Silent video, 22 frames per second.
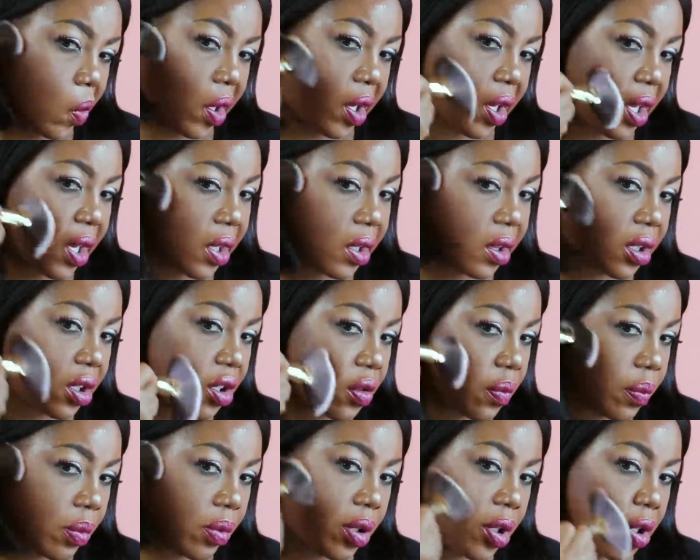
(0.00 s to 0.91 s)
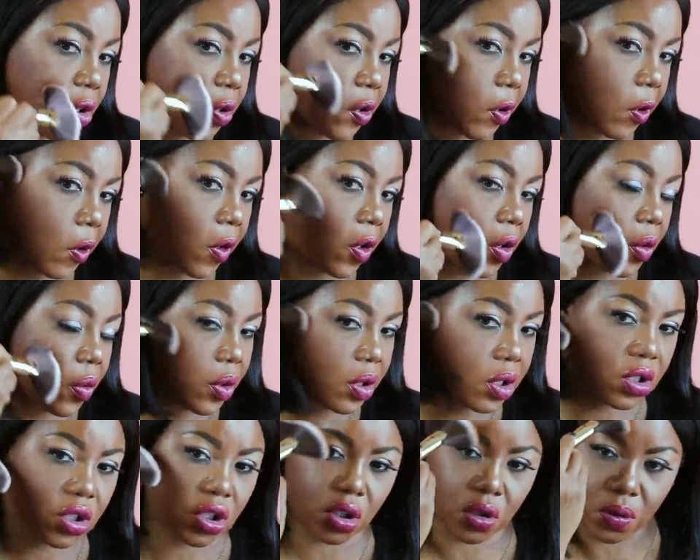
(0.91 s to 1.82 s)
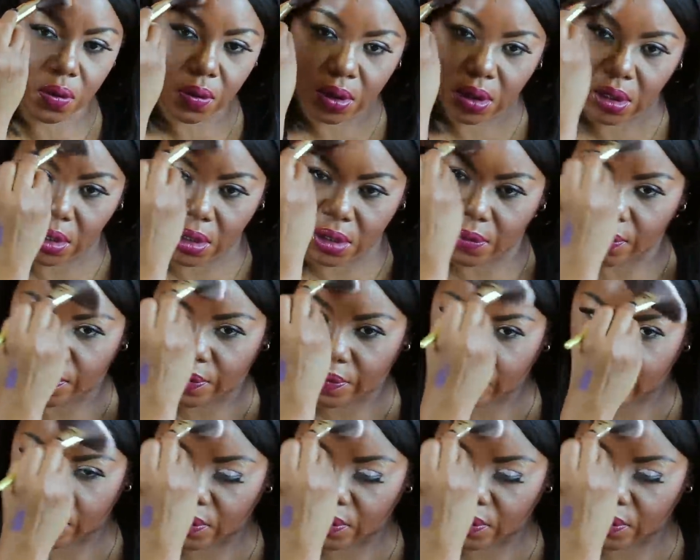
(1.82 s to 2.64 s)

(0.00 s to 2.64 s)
I like this brush. Always showing up.